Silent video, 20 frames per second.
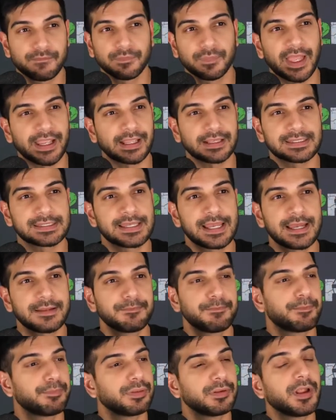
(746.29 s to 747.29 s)
Like I
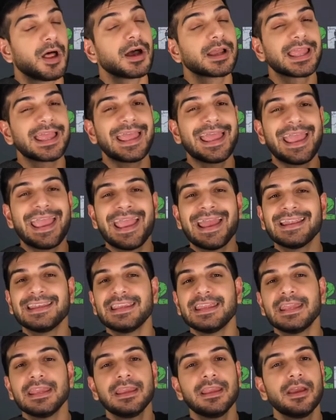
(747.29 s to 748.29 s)
said, plug
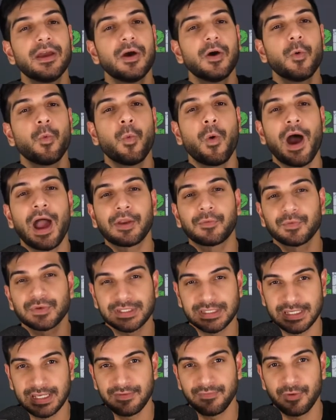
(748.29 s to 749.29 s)
any wide
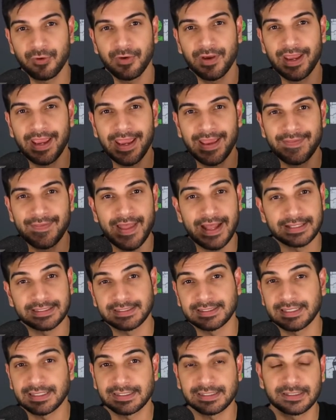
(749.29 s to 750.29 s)
receiver in that
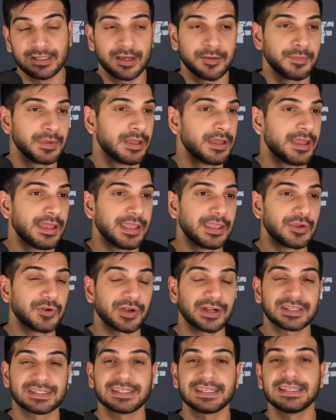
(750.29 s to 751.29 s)
system. You're
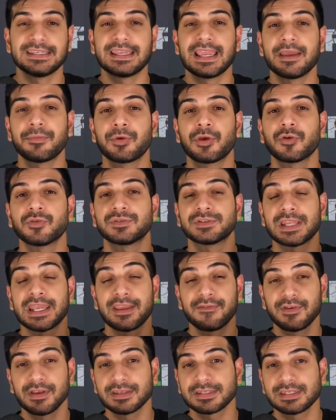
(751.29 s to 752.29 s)
going to see Gabriel
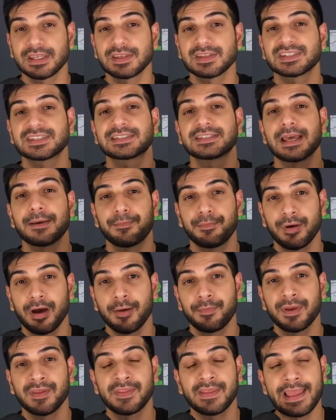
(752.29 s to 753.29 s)
Davis step
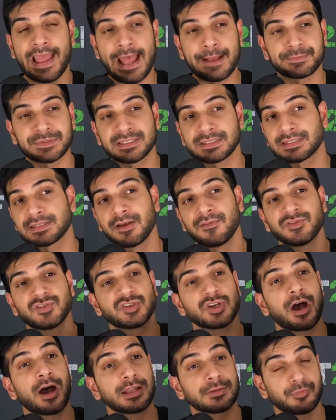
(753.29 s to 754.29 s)
up in the absence of
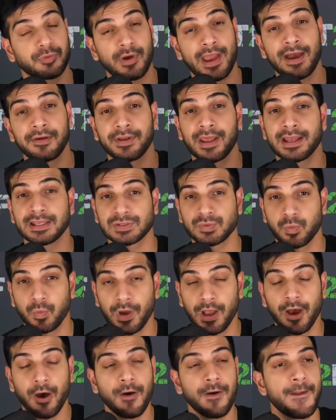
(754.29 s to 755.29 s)
John Brown as
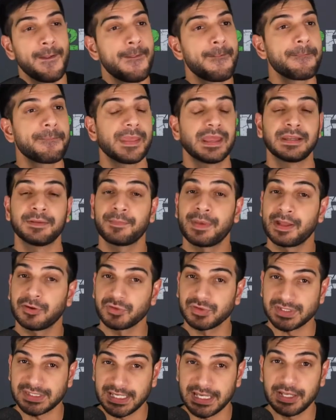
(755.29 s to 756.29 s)
well. And
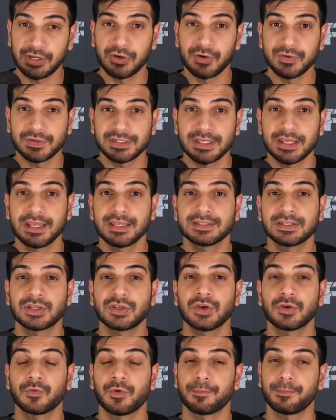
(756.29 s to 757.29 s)
Emmanuel Sanders is a
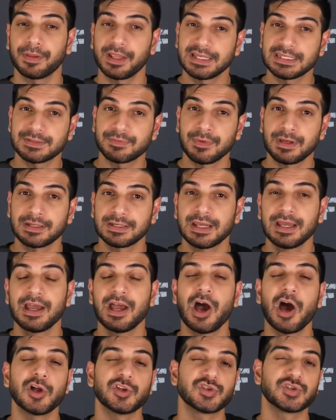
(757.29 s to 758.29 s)
good replacement,
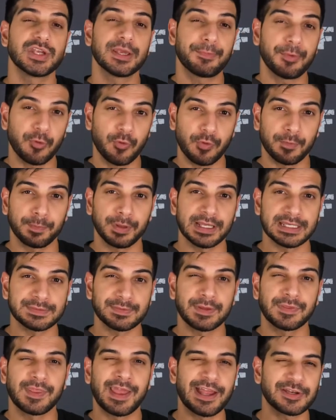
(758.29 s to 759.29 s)
a cheaper
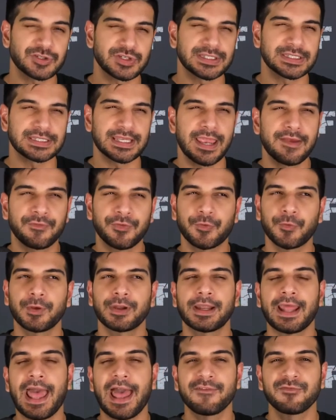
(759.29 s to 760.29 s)
replacement. They actually saved
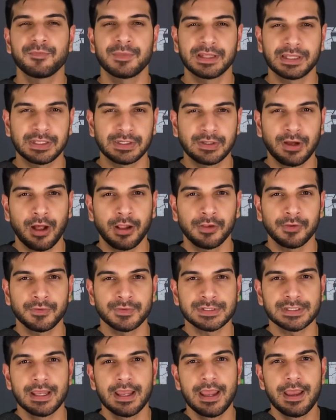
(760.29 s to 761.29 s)
$3.5 million
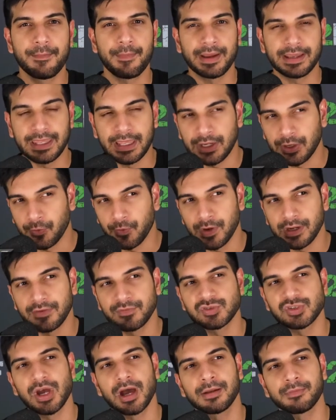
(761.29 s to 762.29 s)
by getting rid
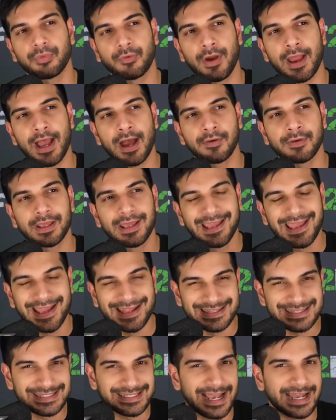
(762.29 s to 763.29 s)
of John Brown
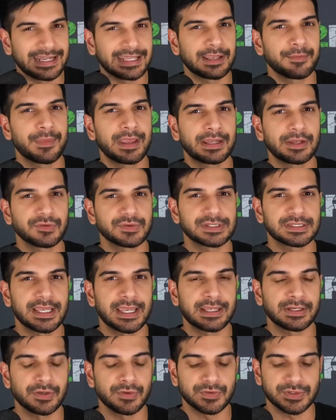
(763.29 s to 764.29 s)
and signing Emmanuel
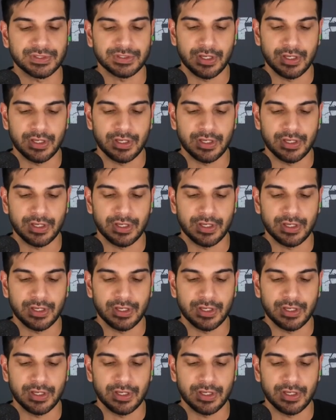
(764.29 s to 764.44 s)
Sanders.